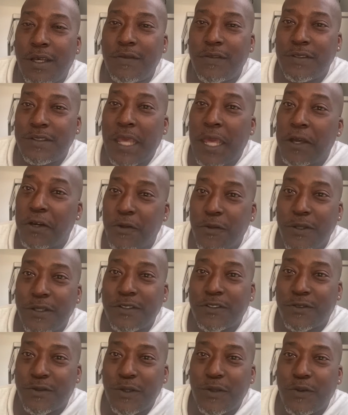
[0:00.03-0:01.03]
entanglement. It's
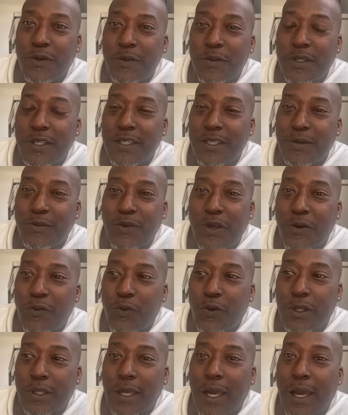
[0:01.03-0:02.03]
3 women and
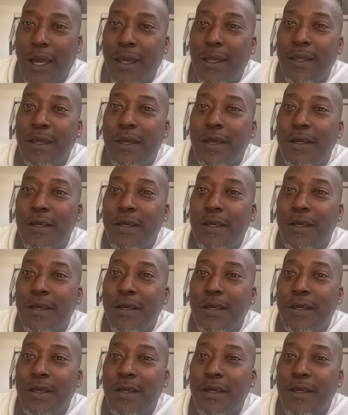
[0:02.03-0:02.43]
1 guy.